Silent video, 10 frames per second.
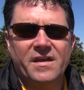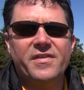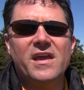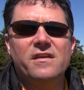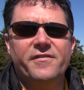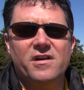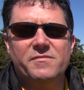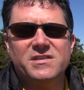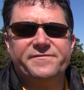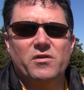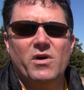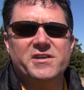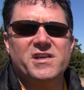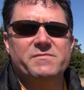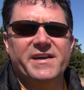Thank you very much for
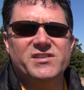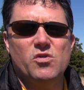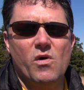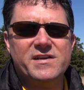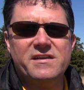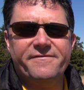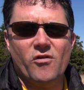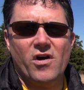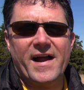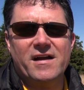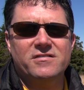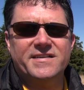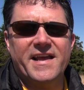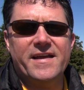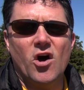watching my 24-hour
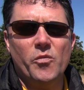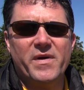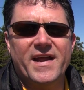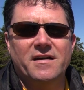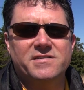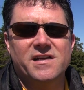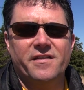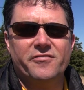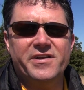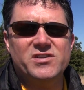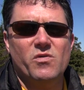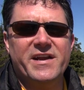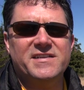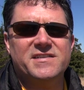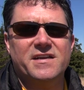day open house on
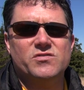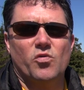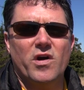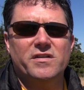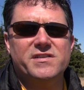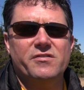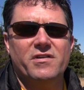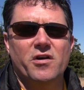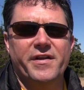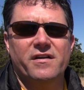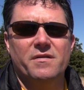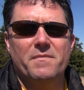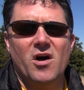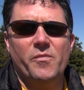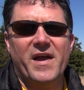326 Royalty Road here in
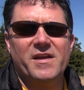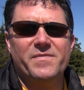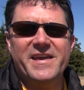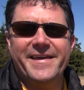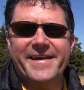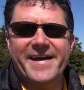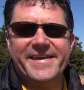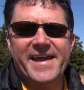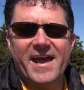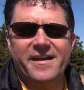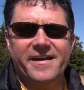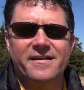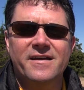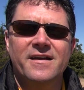Malpeque, PEI, Canada.